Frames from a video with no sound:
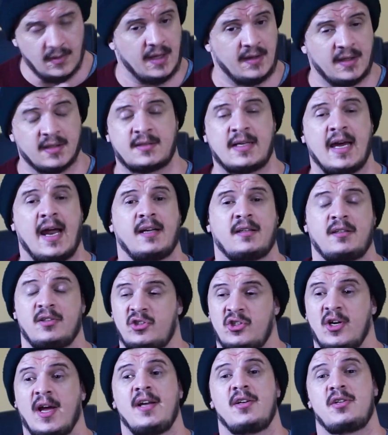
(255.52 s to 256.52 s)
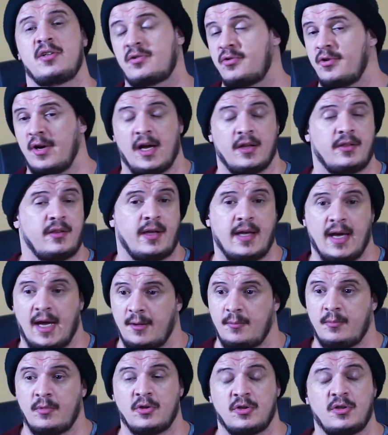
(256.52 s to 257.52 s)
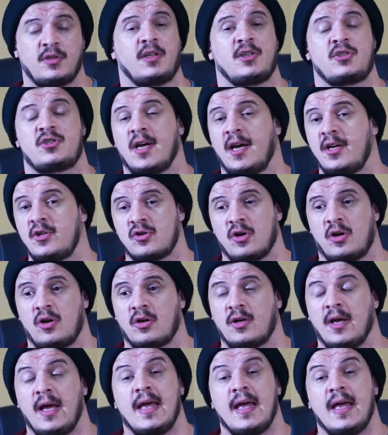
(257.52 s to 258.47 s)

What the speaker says: This character changes throughout the game using a change arc,